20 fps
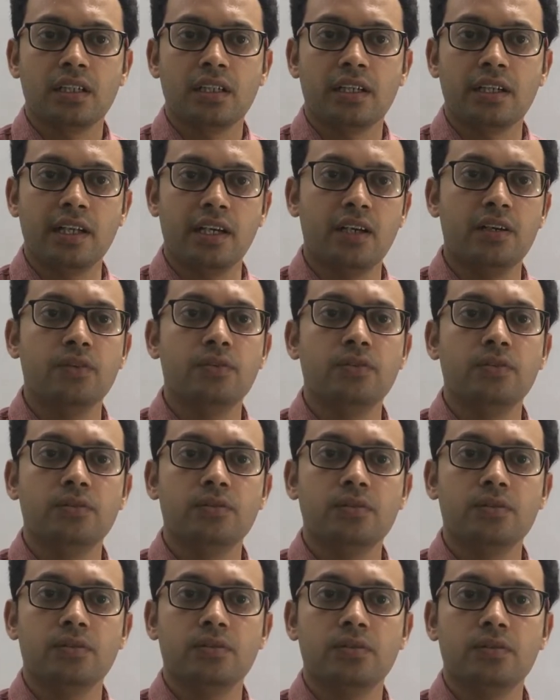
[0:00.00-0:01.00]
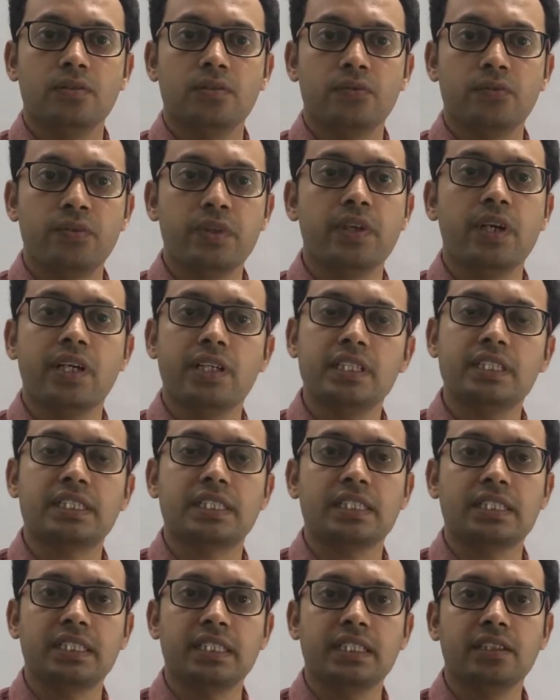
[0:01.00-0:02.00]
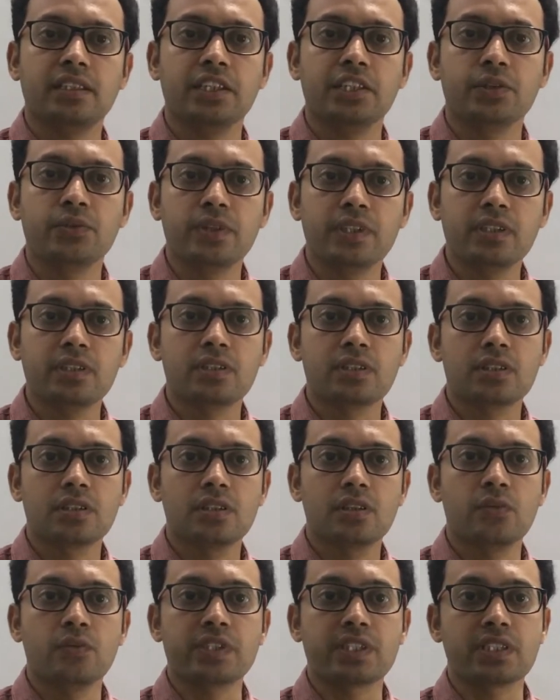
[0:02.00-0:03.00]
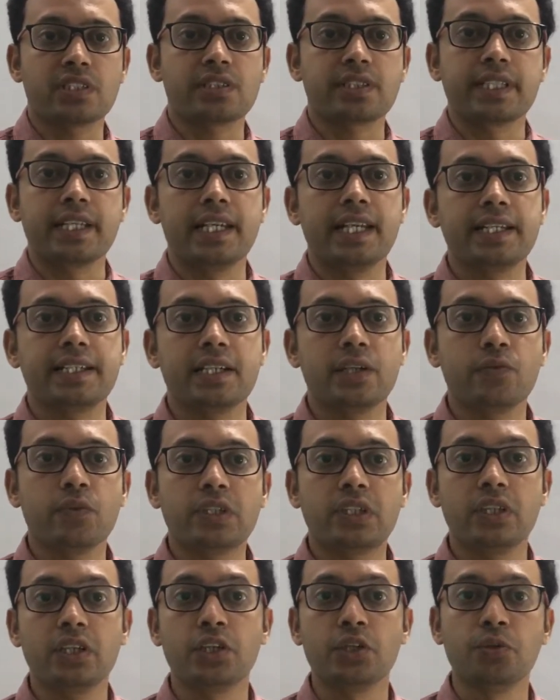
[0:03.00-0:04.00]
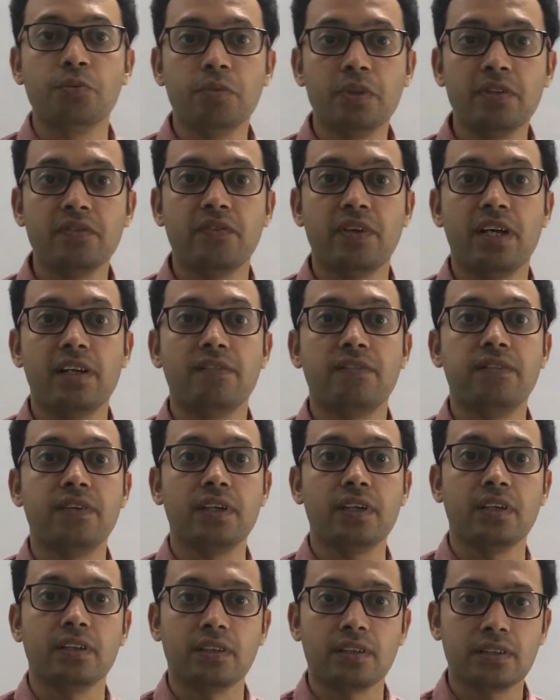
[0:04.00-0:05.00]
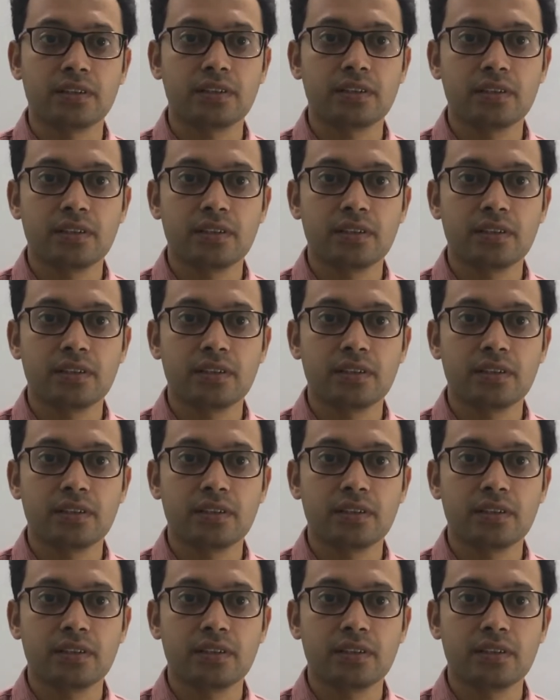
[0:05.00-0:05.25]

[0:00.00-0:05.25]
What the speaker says: Now we are discussing the units which is related with a human welfare,